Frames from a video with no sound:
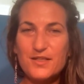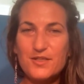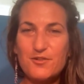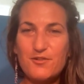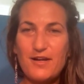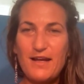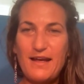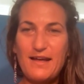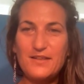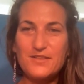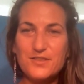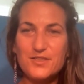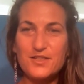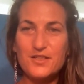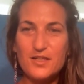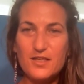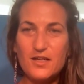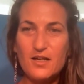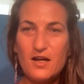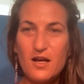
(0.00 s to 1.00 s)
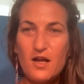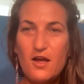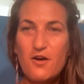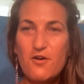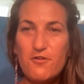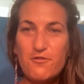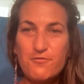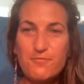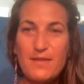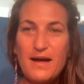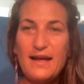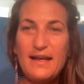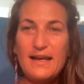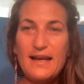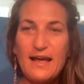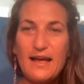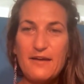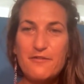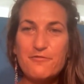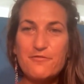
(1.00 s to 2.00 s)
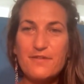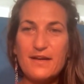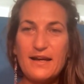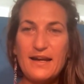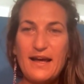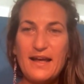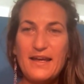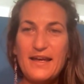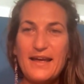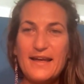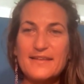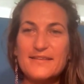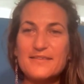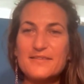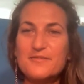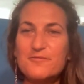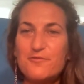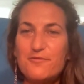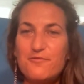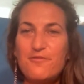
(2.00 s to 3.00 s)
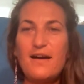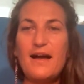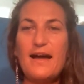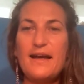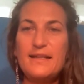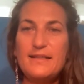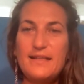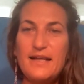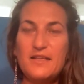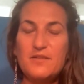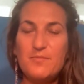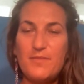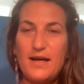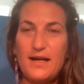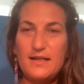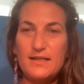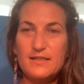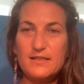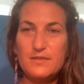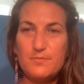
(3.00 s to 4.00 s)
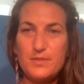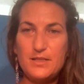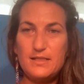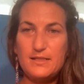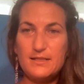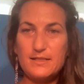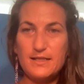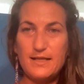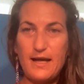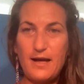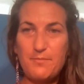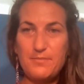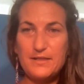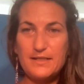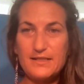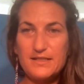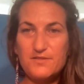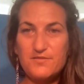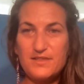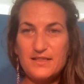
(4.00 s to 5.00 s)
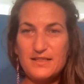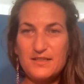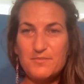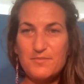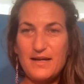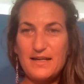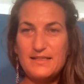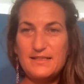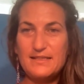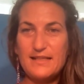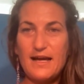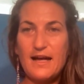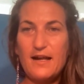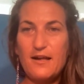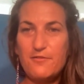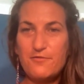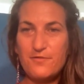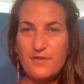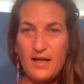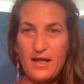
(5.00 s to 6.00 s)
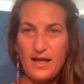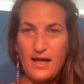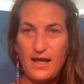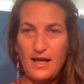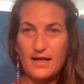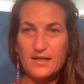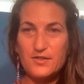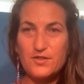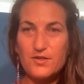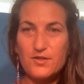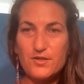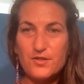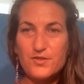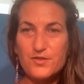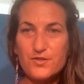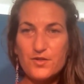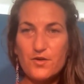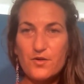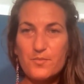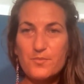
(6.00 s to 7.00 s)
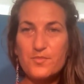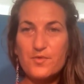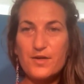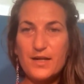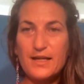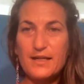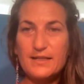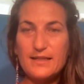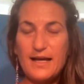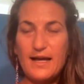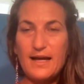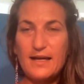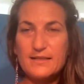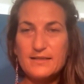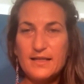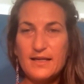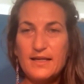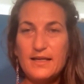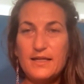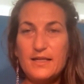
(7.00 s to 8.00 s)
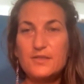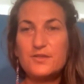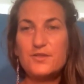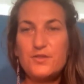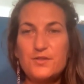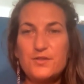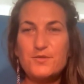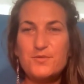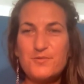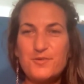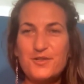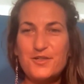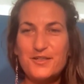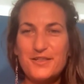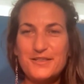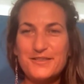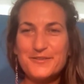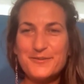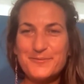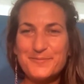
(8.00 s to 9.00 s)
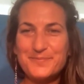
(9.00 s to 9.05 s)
creator of my life, and I can find that balance, peace and happiness within myself, and also bring that into the world.